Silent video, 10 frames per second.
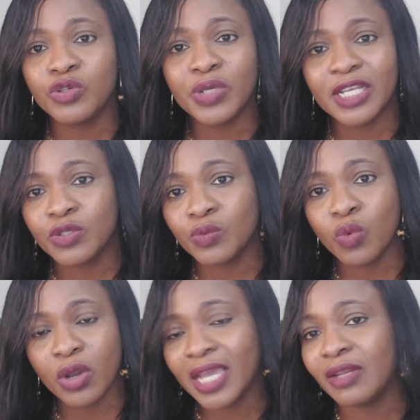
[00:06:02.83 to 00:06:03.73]
to UK to
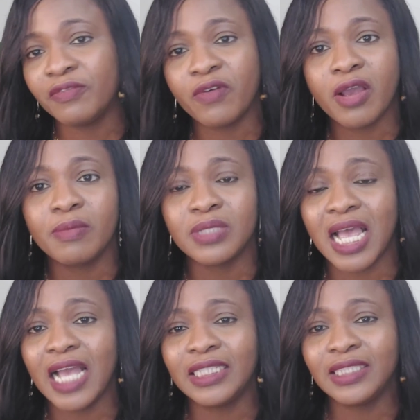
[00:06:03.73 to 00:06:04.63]
work in the farms,
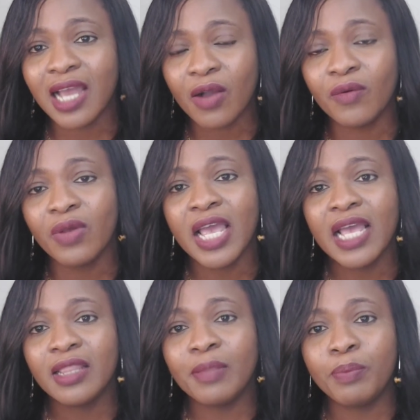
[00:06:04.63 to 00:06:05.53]
and now
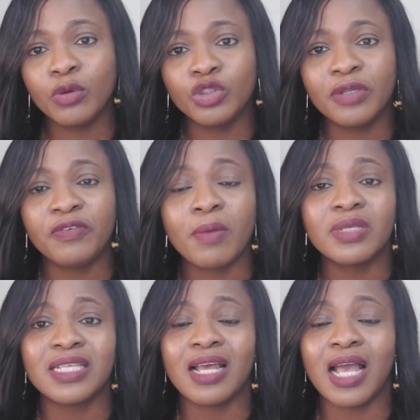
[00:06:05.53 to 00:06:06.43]
the poultry
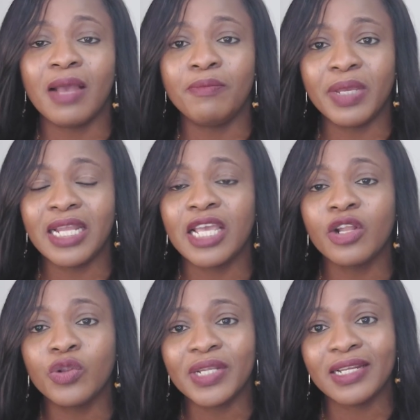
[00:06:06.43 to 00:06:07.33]
farmers are being
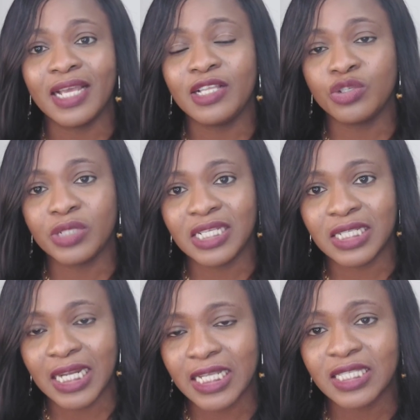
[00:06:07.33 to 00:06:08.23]
included into
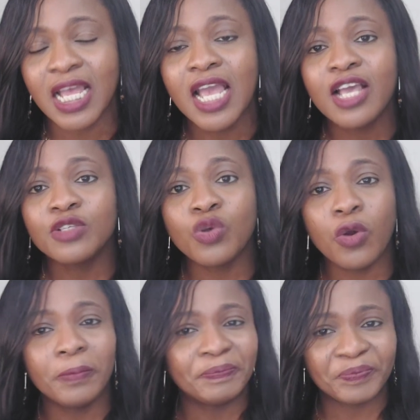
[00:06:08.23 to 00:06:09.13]
this list.
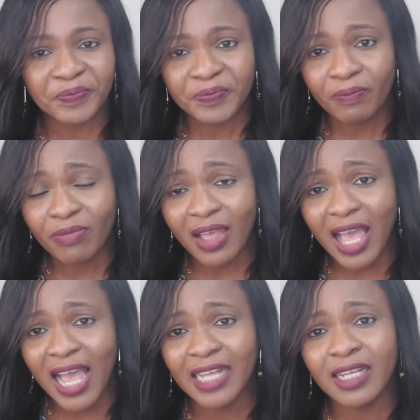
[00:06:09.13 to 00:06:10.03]
So,
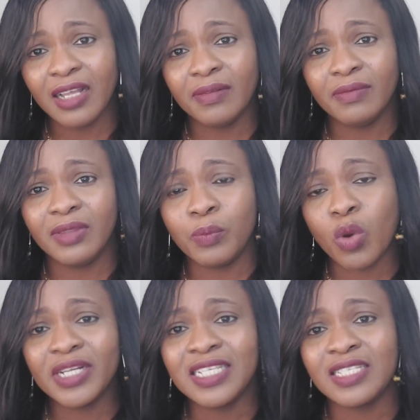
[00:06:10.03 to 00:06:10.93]
and
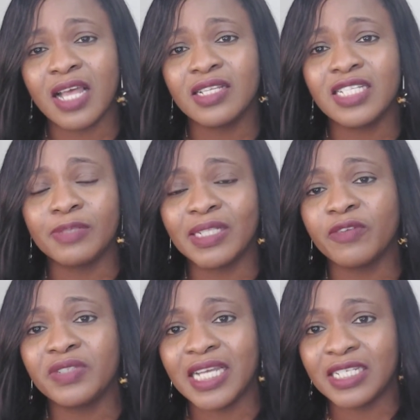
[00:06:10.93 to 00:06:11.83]
what this
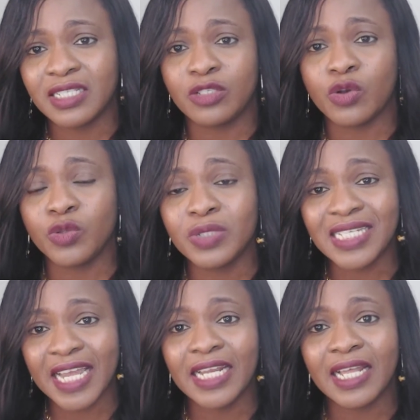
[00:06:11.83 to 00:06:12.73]
statement of changes is also
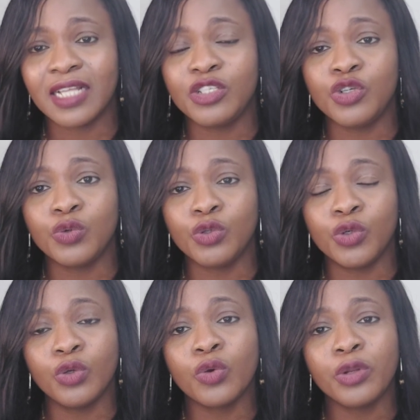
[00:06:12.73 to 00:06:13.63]
saying that
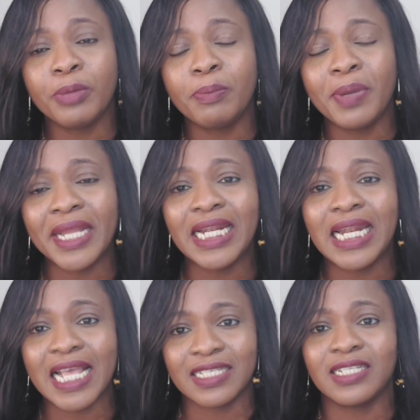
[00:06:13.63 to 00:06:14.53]
you're not going to be paid
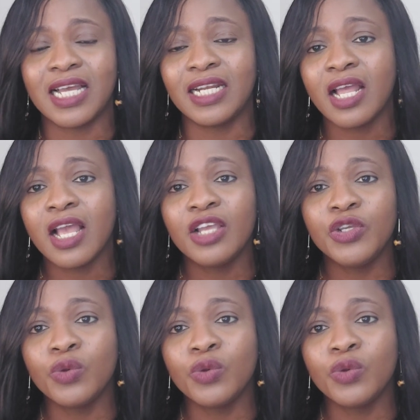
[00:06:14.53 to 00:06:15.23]
lesser than